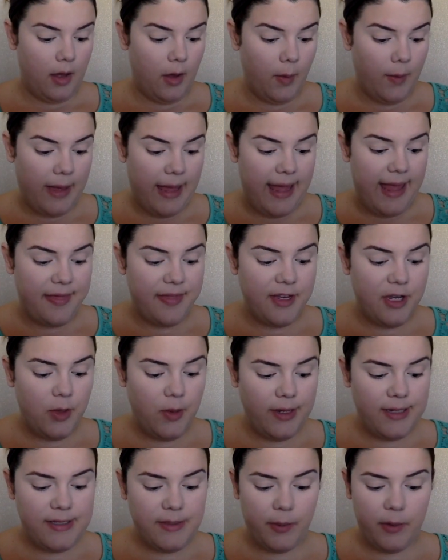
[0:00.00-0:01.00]
Okay, and then
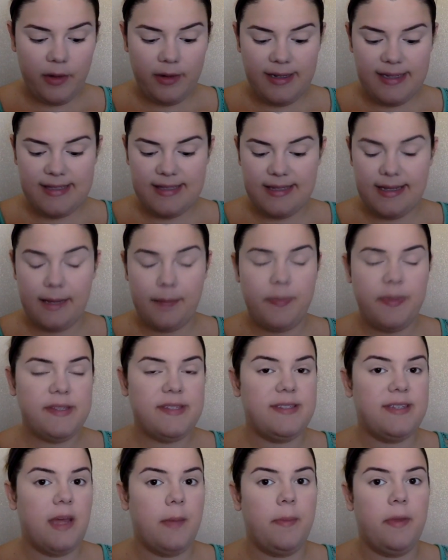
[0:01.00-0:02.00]
you could totally skip
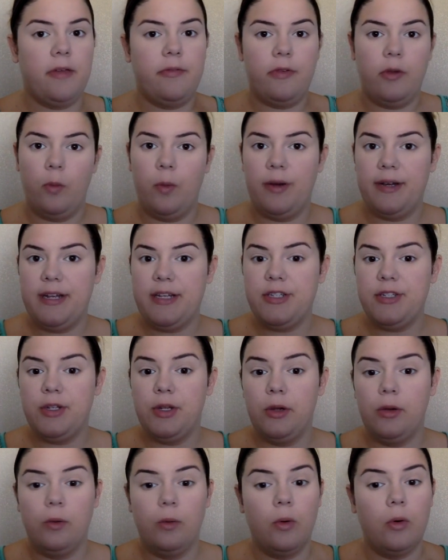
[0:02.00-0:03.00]
this step if you wanted
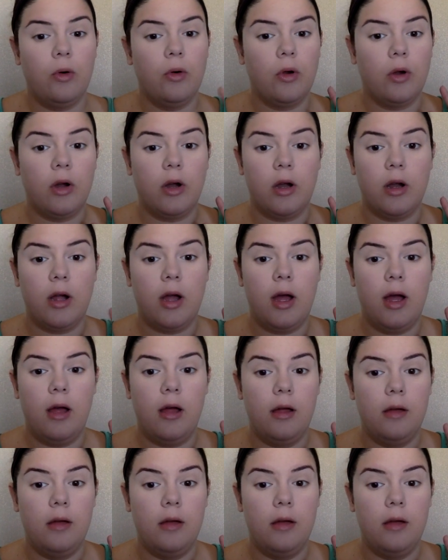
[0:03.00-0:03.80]
to, or